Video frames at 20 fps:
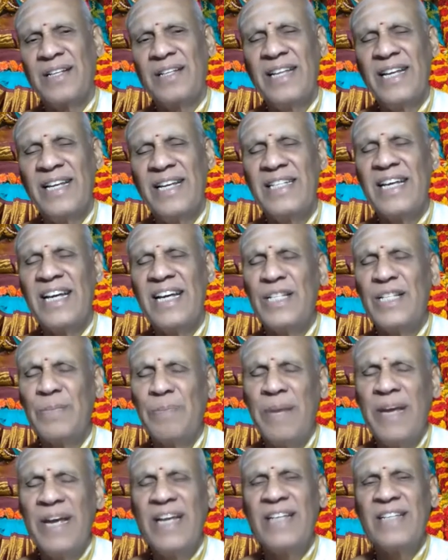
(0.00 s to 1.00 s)
Desha is
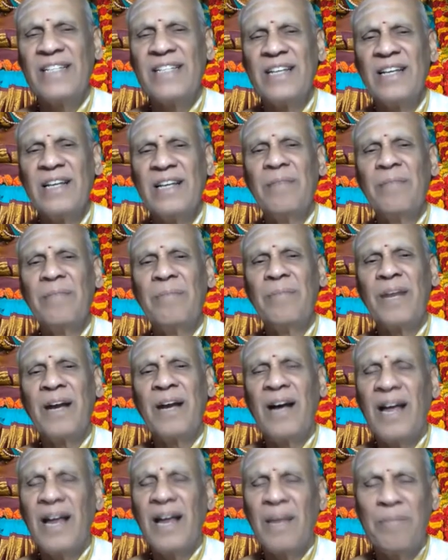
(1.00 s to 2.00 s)
space.
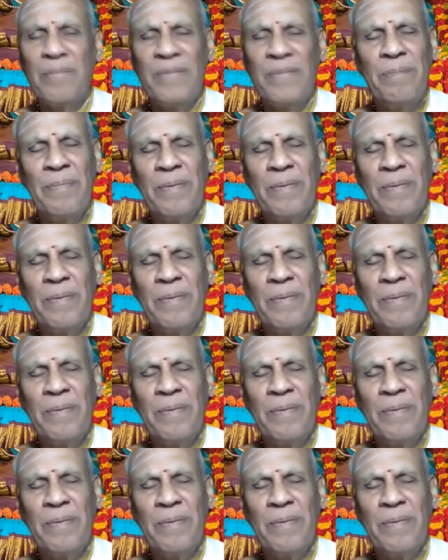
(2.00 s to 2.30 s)
Kala,